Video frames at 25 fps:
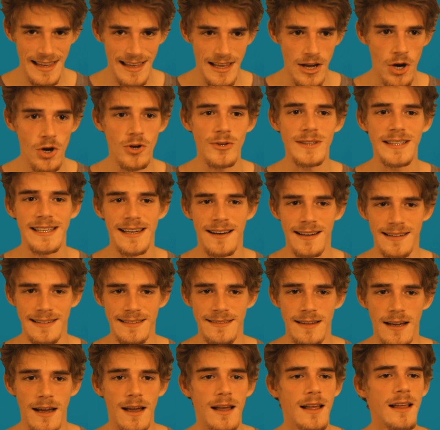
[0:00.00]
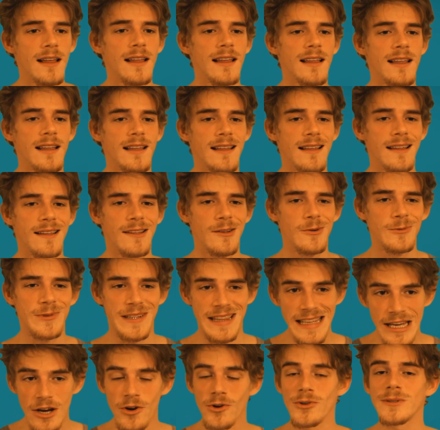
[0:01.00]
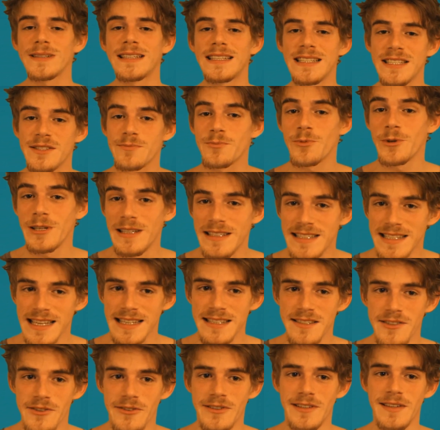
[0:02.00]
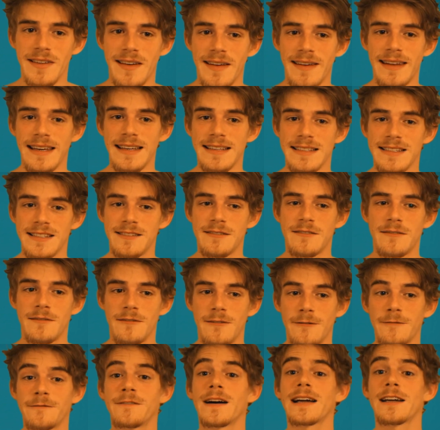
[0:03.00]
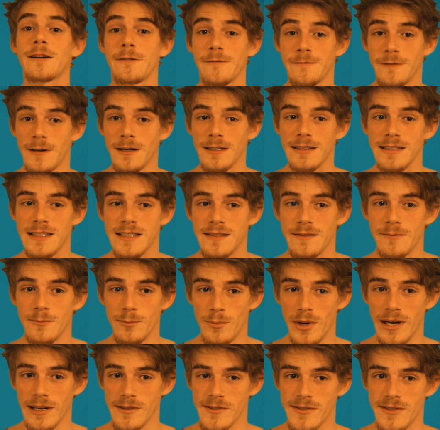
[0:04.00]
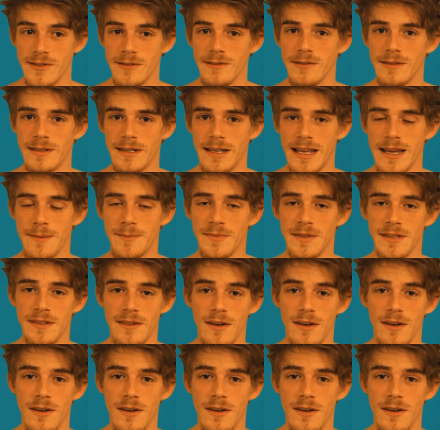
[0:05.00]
Early on, when the earliest predecessor to today's Firefox browser named